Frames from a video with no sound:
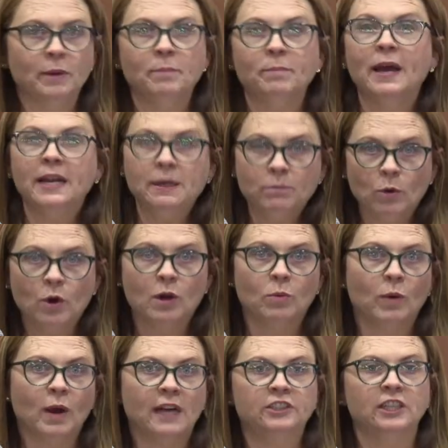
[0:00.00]
and many more
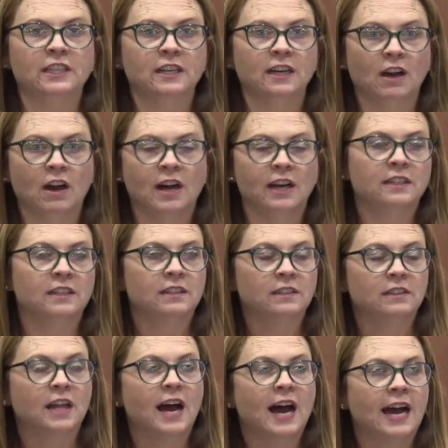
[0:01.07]
watching
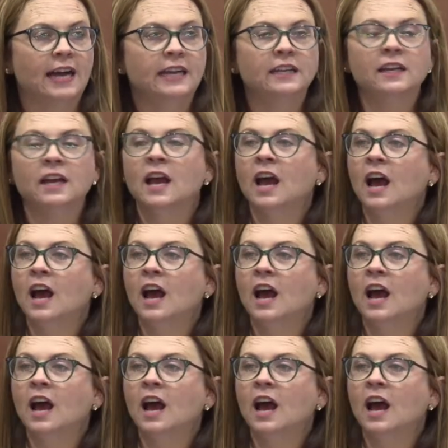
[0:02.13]
online